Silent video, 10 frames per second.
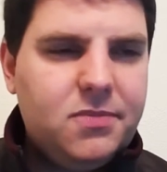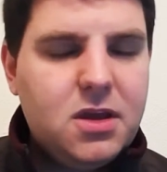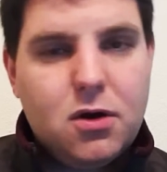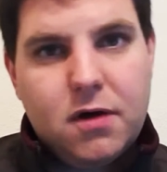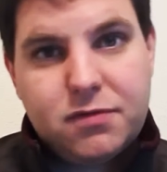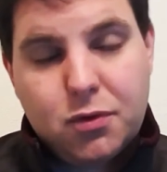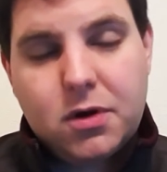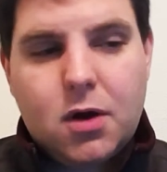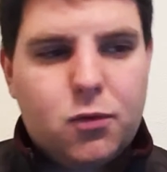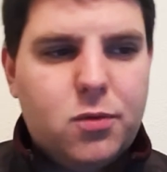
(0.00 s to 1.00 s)
have thrown
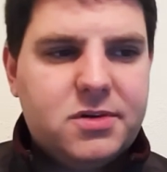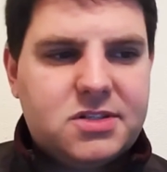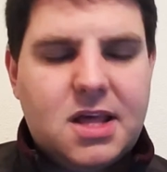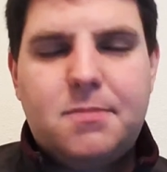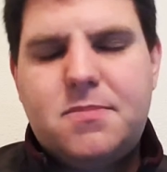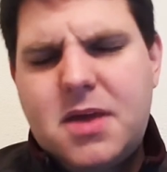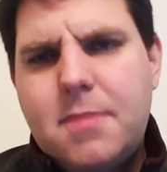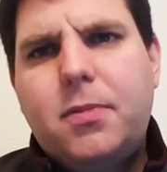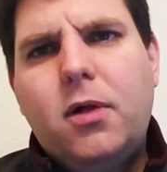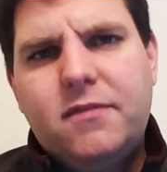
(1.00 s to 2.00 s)
out rumors that
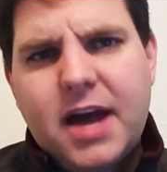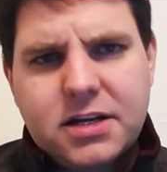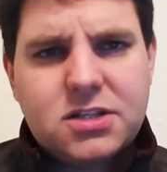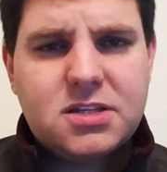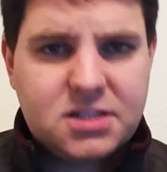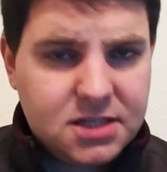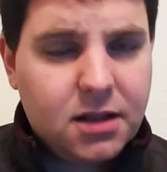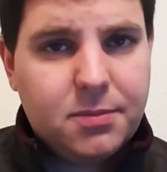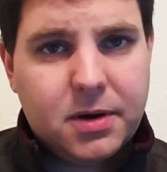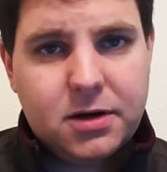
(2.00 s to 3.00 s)
people have actually
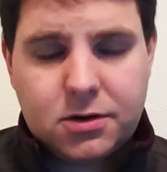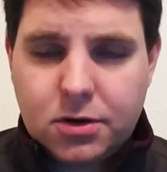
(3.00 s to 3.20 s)
celebrated